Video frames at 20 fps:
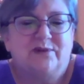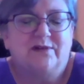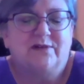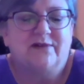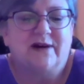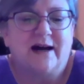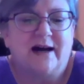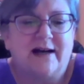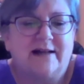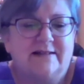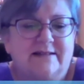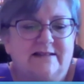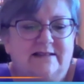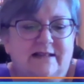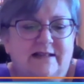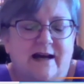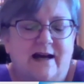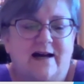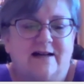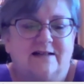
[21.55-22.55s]
provides
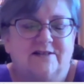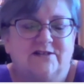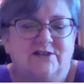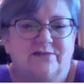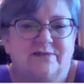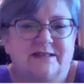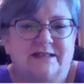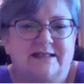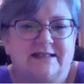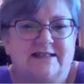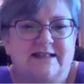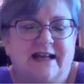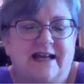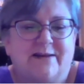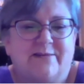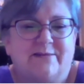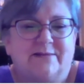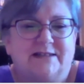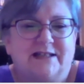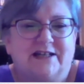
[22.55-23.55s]
uh, services in
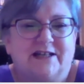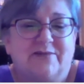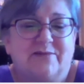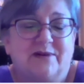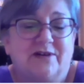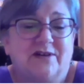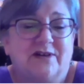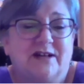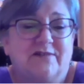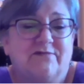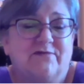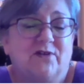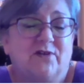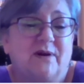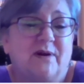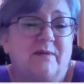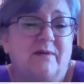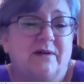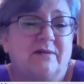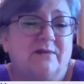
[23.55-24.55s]
Hamilton community for
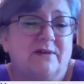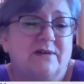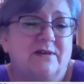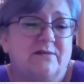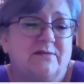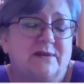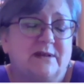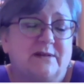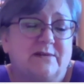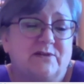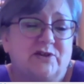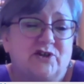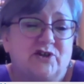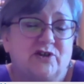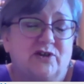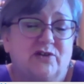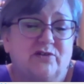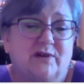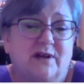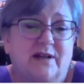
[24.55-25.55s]
women with or without
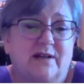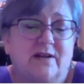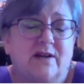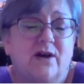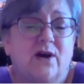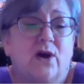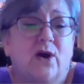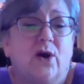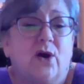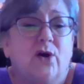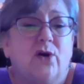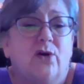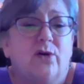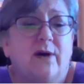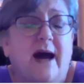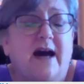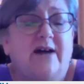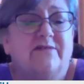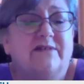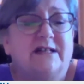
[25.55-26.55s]
children who
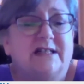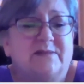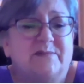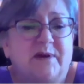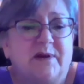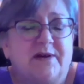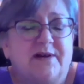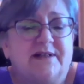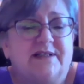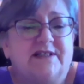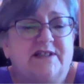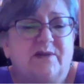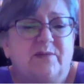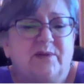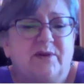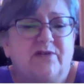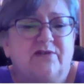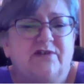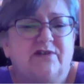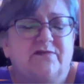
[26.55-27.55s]
have experienced
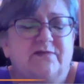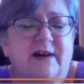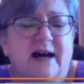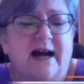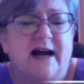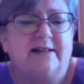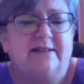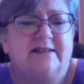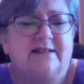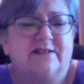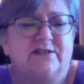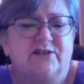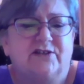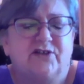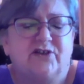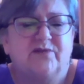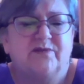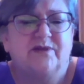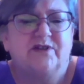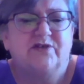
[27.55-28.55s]
abuse, violence, or
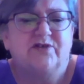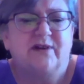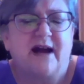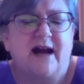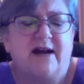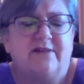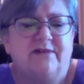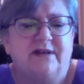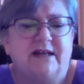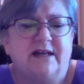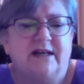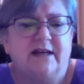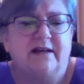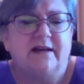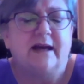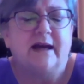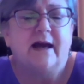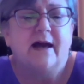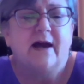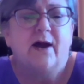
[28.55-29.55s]
human
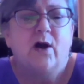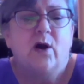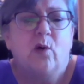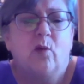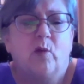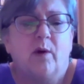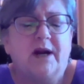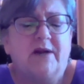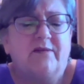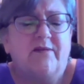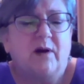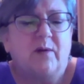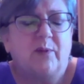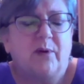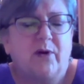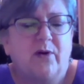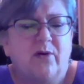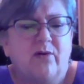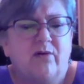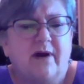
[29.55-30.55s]
trafficking. One of our
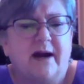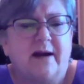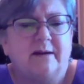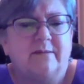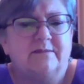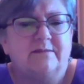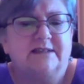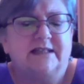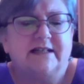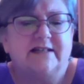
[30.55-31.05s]
programs